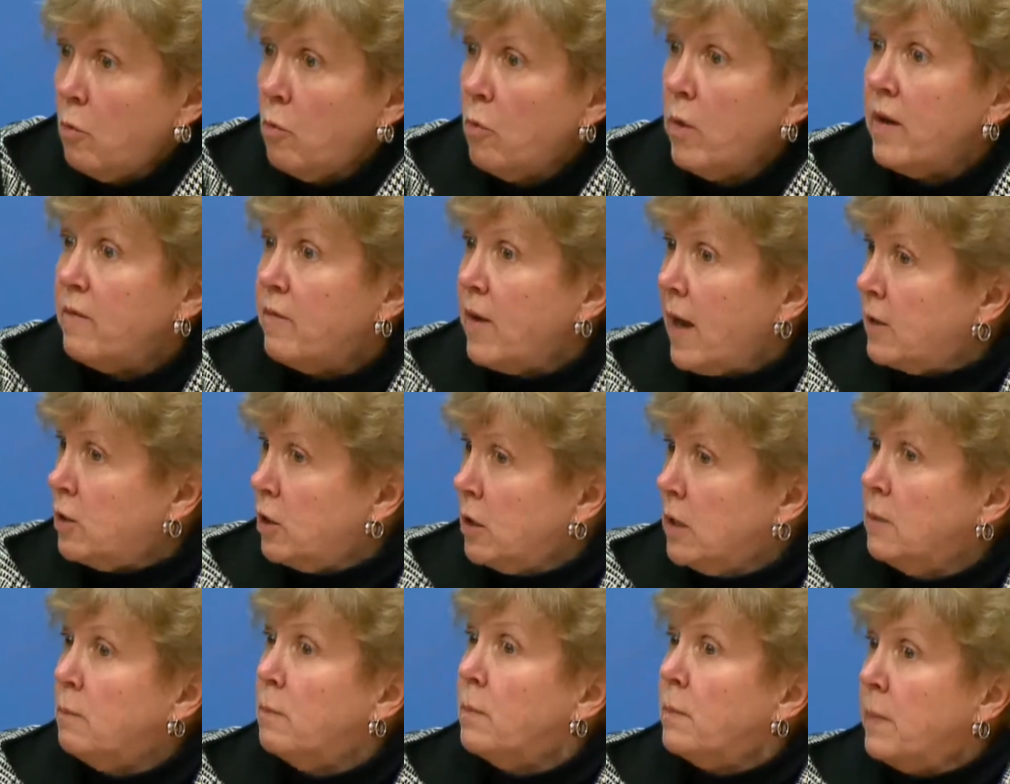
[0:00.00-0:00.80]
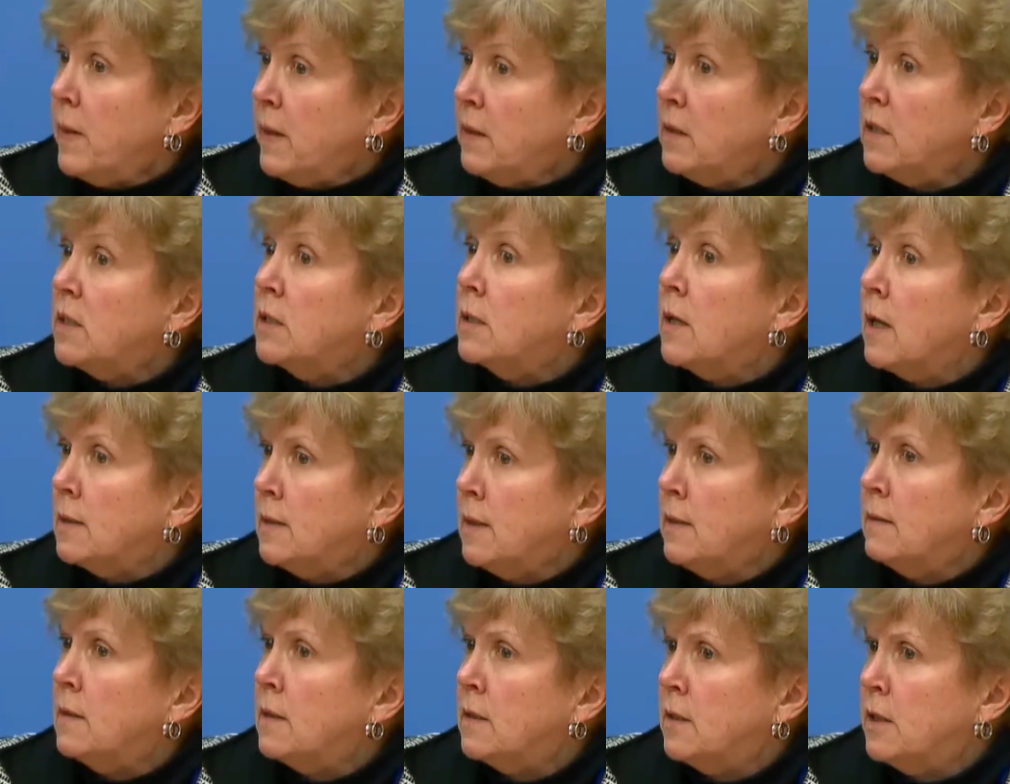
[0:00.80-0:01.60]
we've actually been
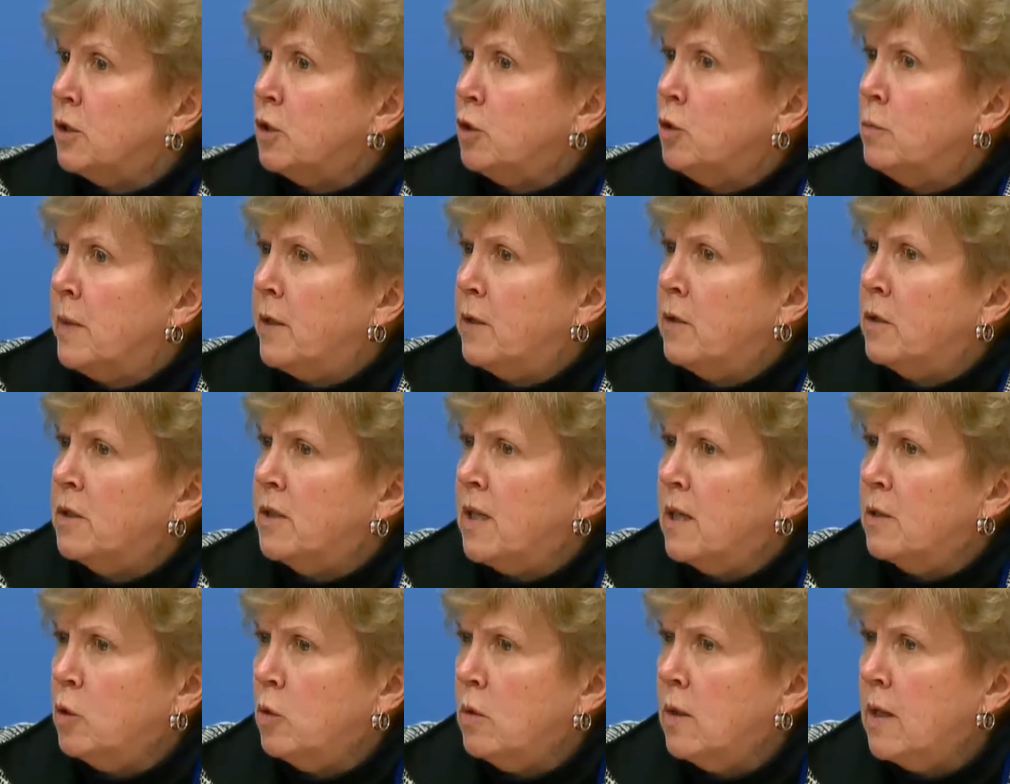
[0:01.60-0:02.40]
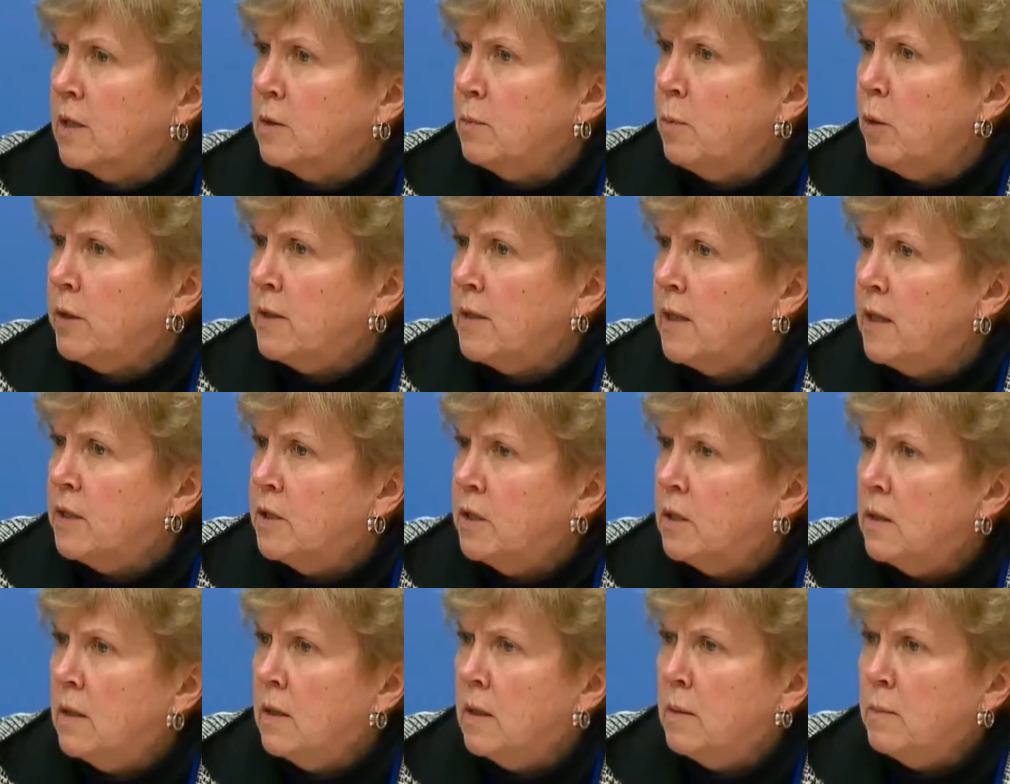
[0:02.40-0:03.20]
discussing this issue because sexual
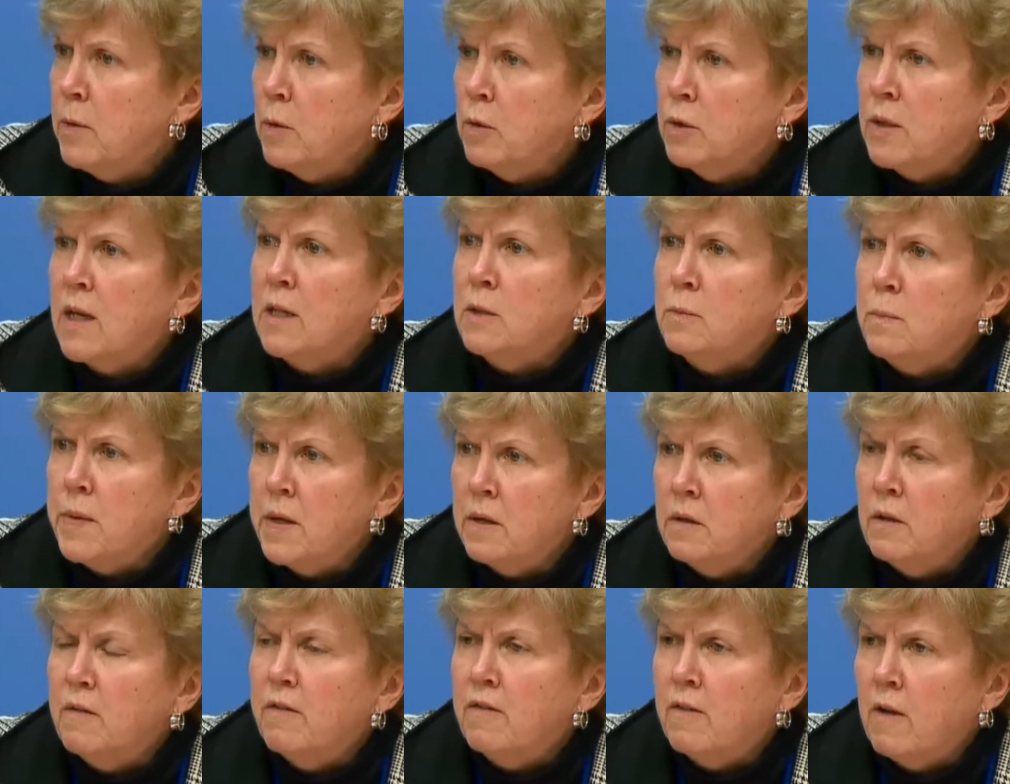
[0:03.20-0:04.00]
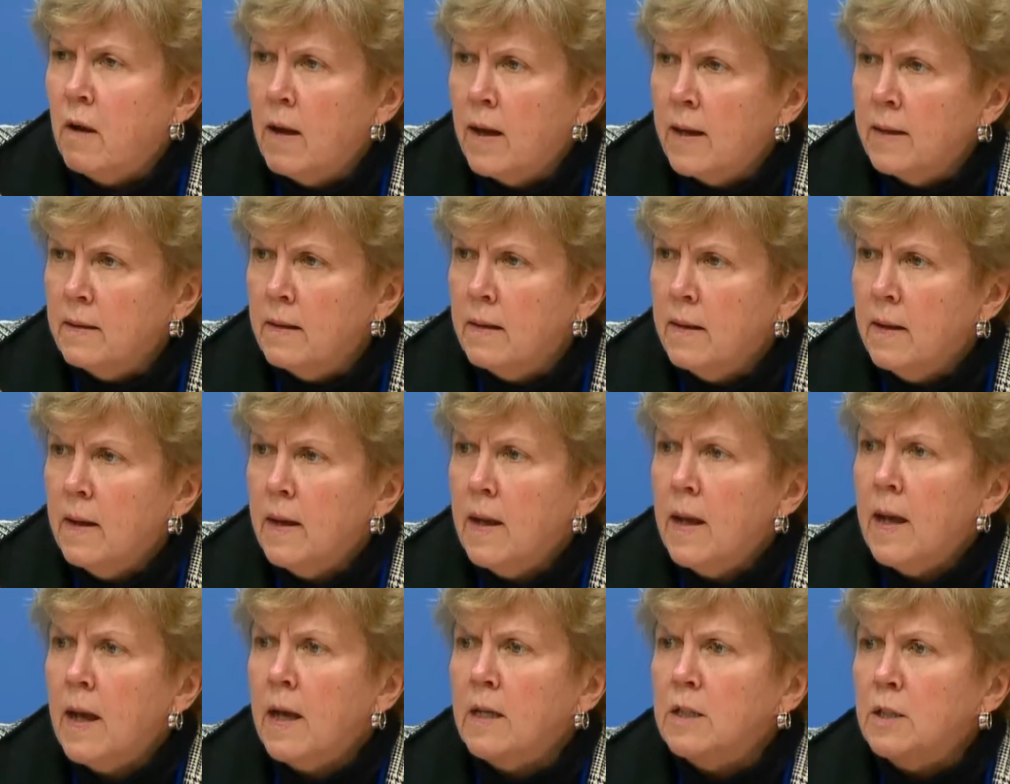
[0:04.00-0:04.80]
exploitation and abuse has been defined
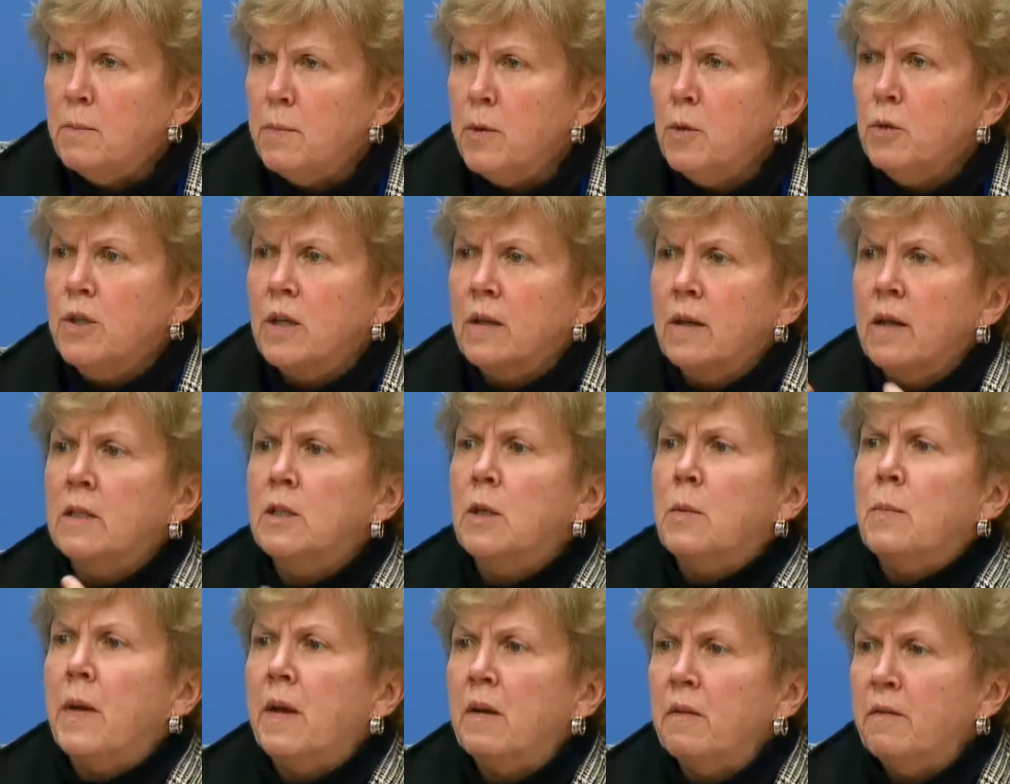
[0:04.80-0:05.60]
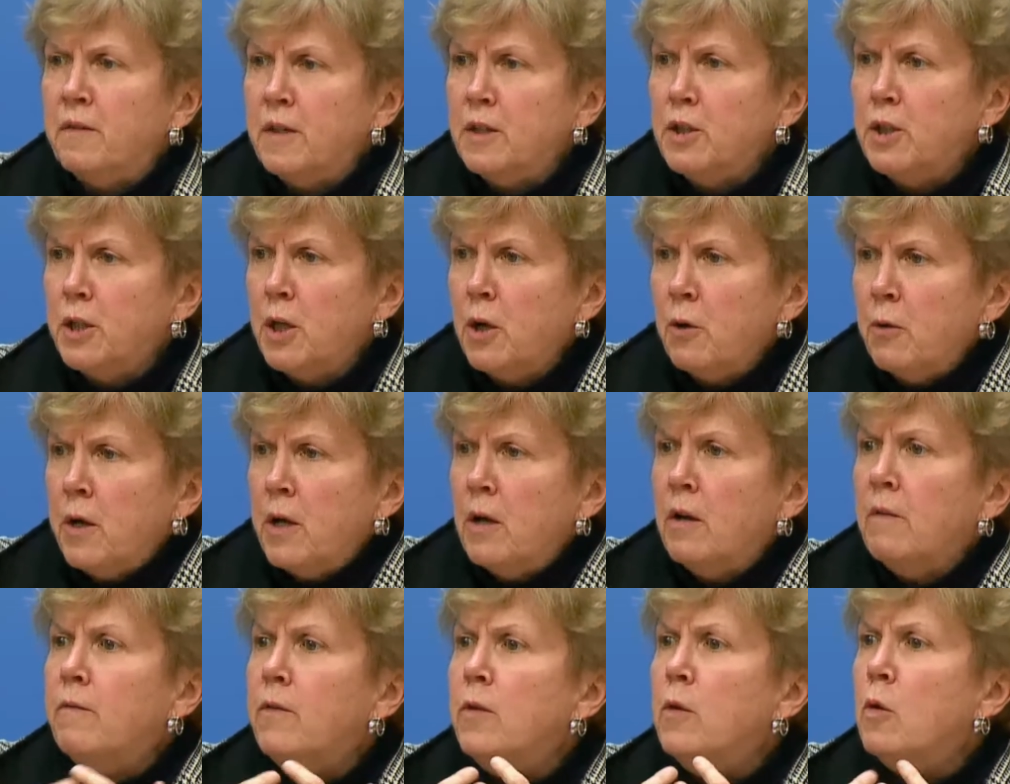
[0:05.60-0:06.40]
as abuse against a
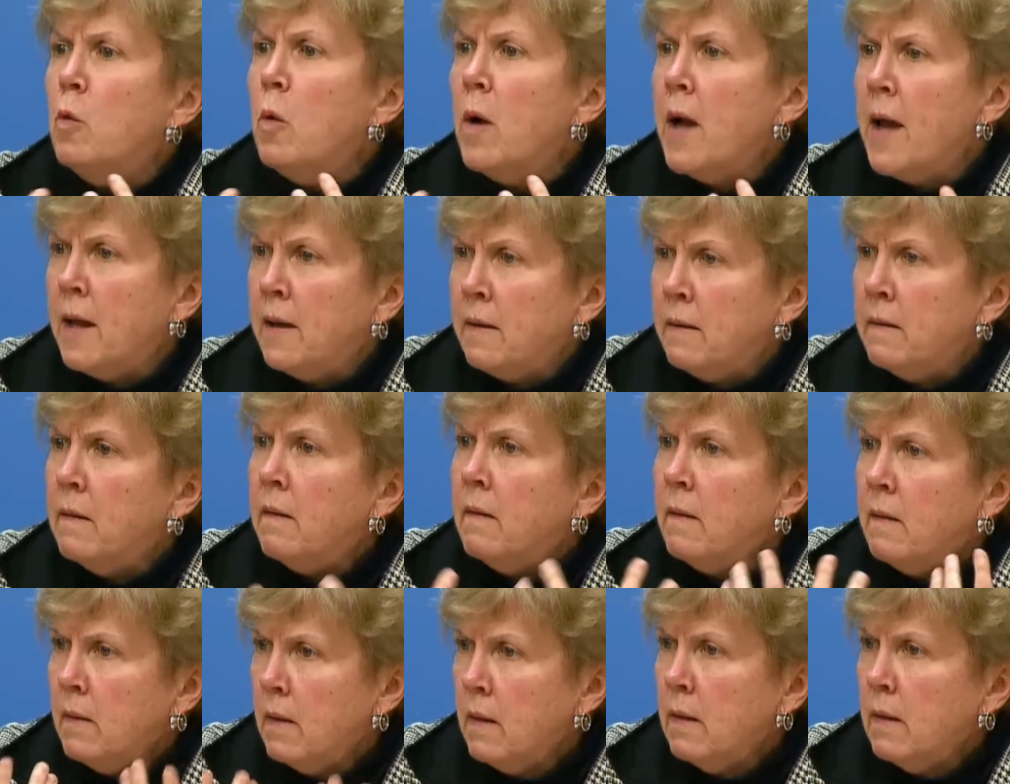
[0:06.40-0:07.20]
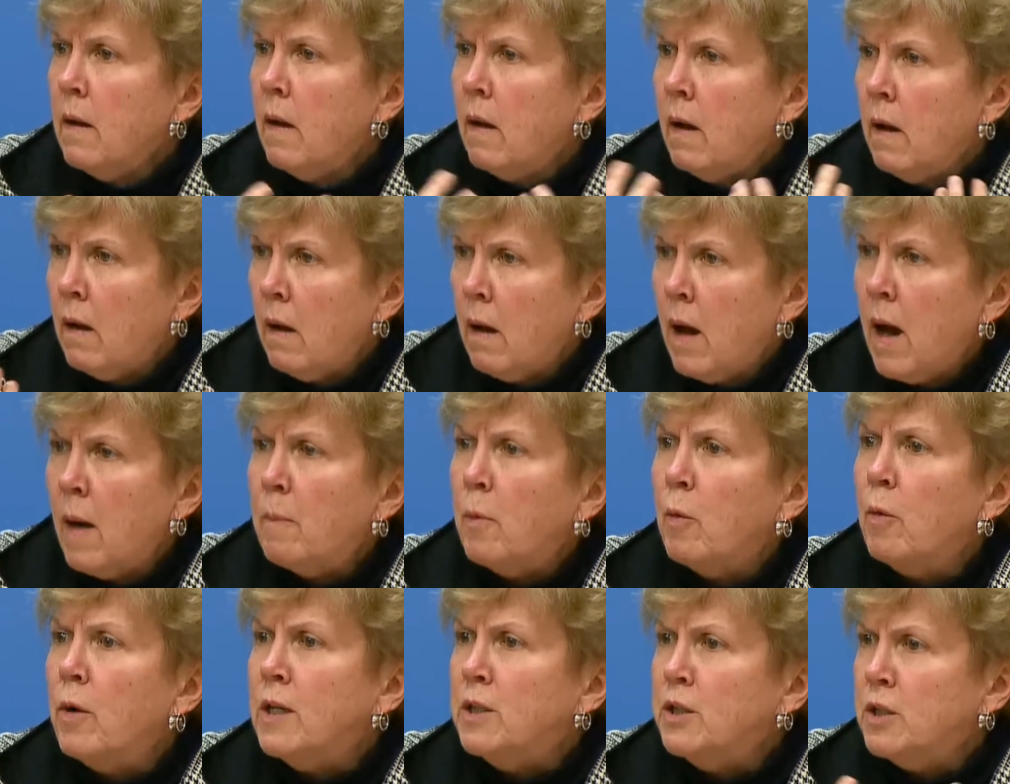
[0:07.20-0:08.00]
beneficiary of UN
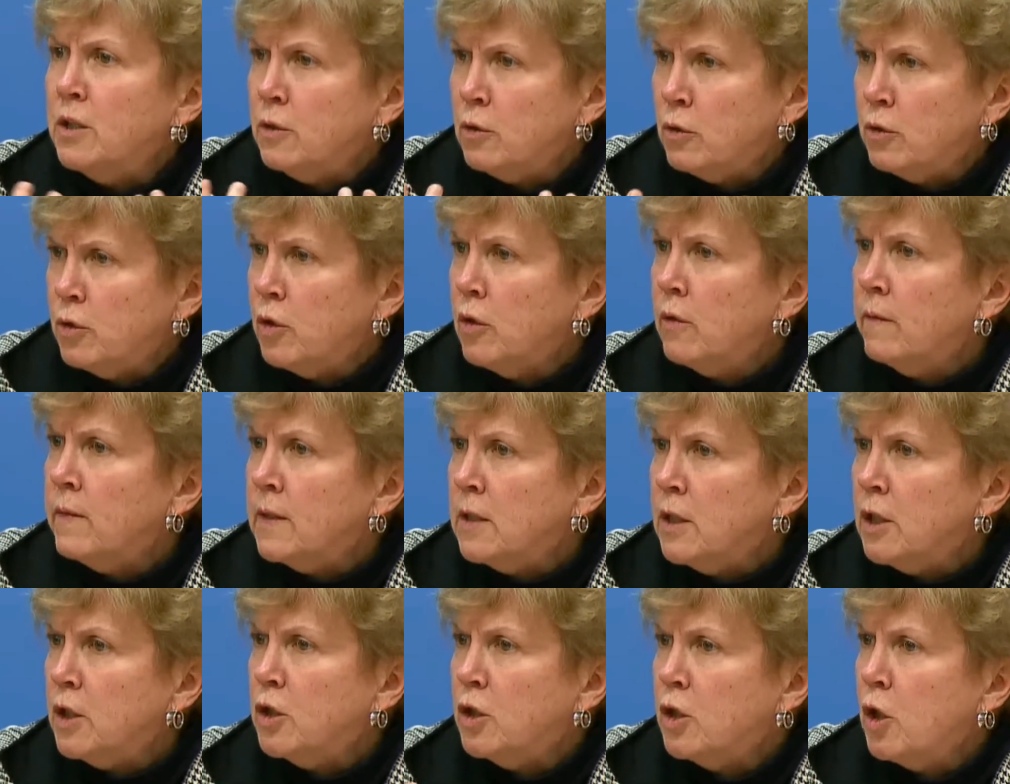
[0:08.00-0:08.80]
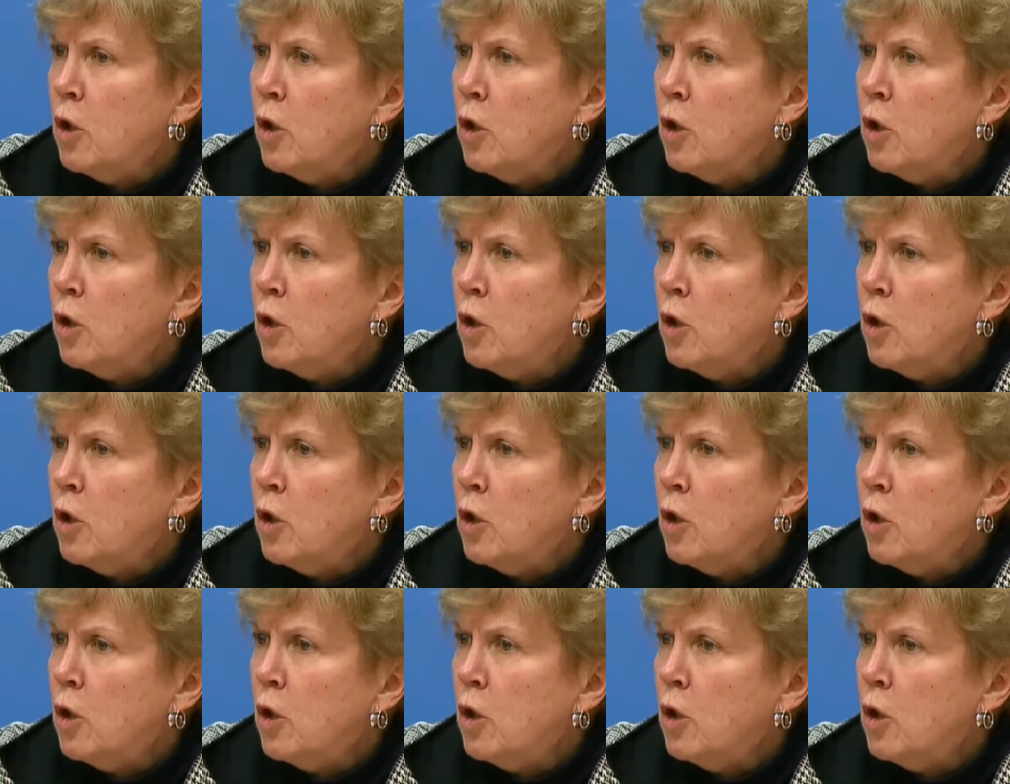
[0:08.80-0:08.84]
operations or services.